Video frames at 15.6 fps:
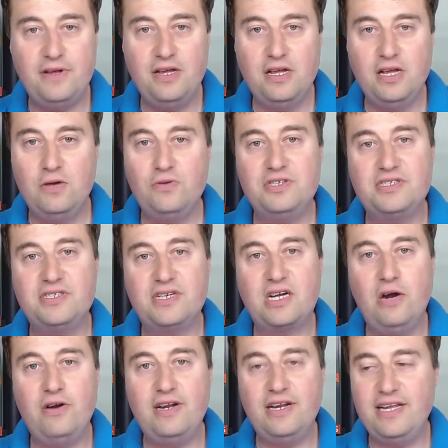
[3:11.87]
which
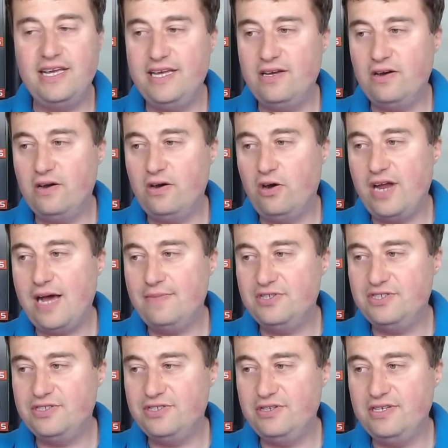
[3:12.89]
currently on
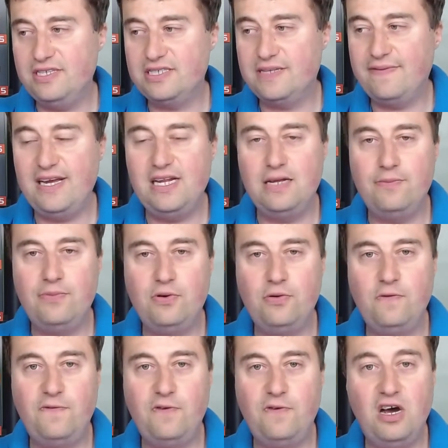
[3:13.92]
Amazon is available
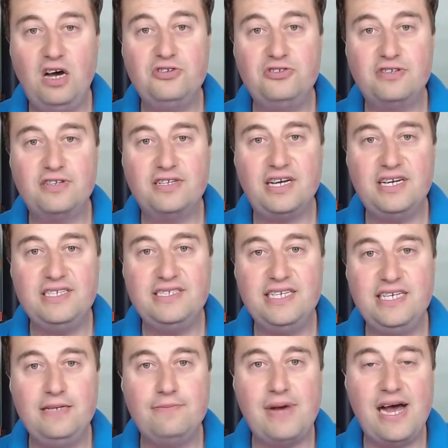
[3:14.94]
for
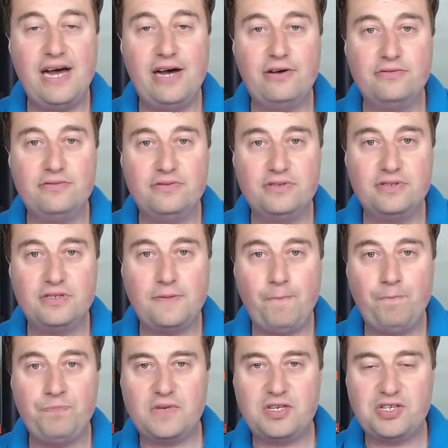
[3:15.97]
£119.
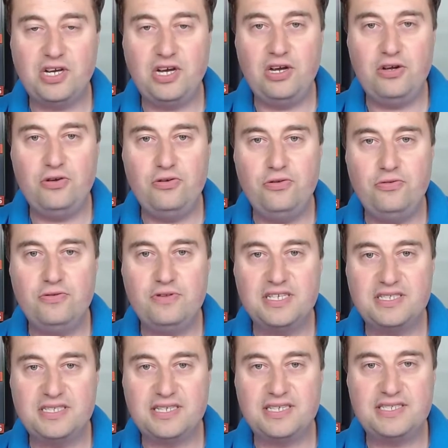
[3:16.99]
So this
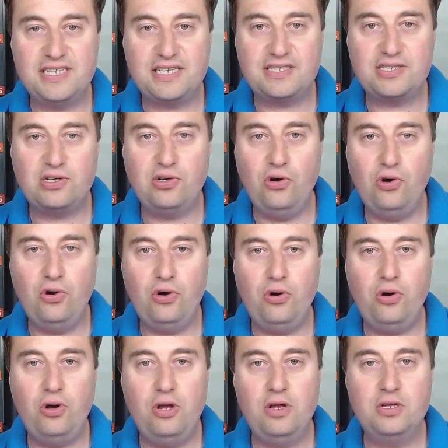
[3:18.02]
is a 6-core
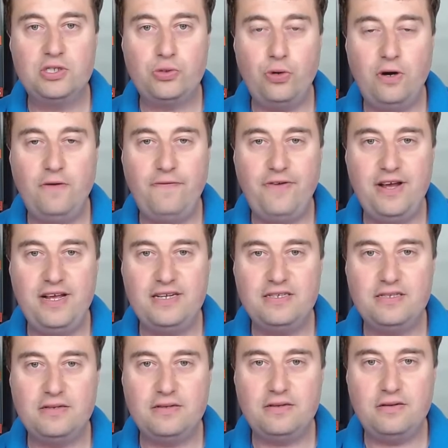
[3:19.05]
12-thread
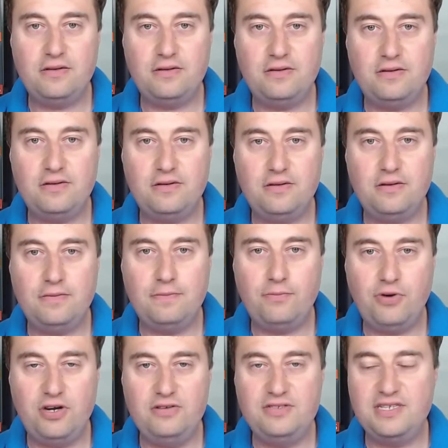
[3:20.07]

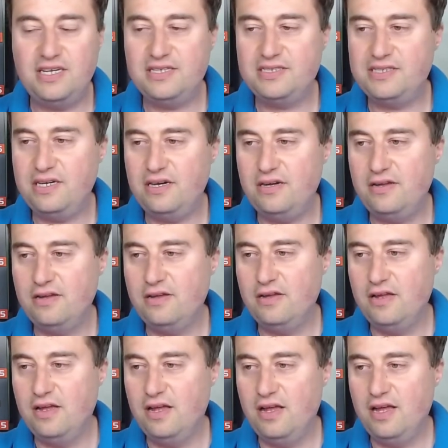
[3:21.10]
processor.
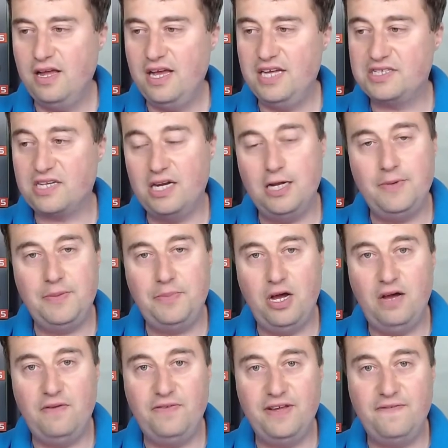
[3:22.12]
It's going to be
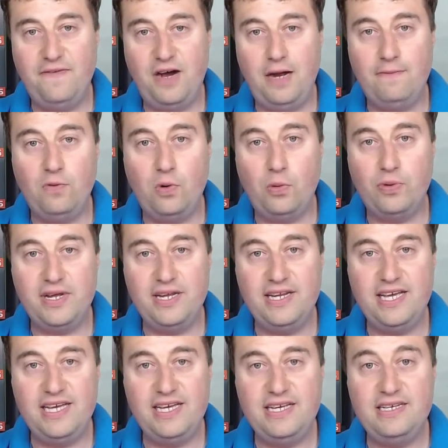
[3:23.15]
perfectly fine for what we
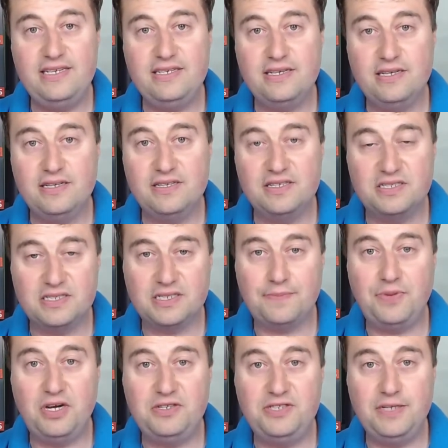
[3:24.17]
need. This is a
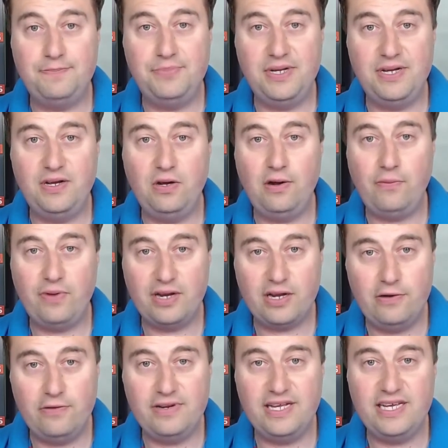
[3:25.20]
budget build. We don't
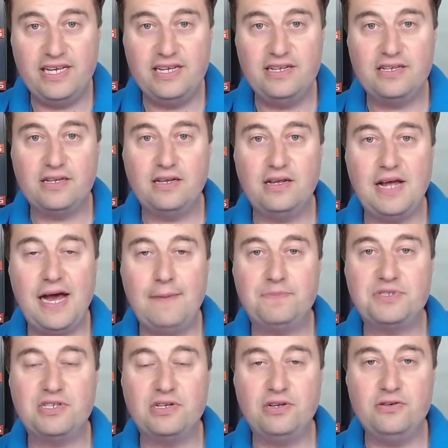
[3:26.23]
need
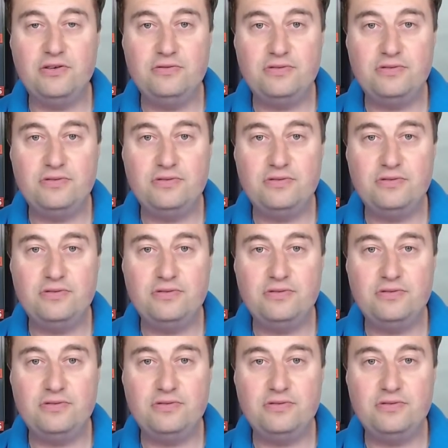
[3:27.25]
absolute